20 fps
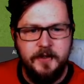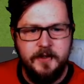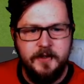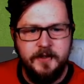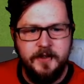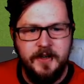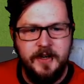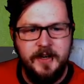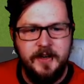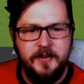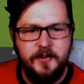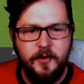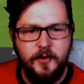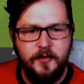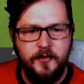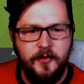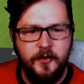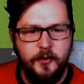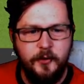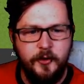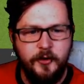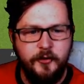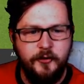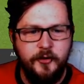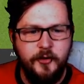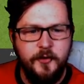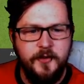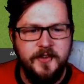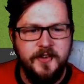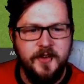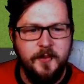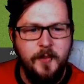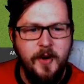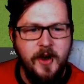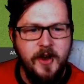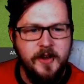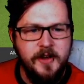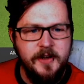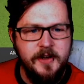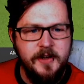Delaney's going for a run through.
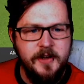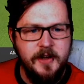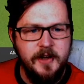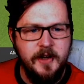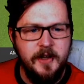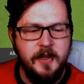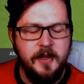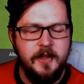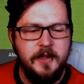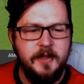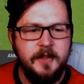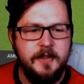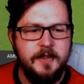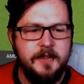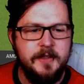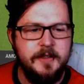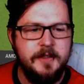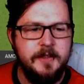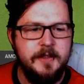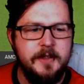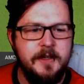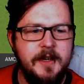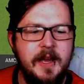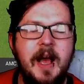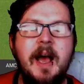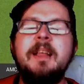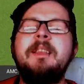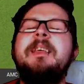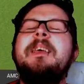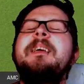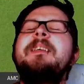Simon had the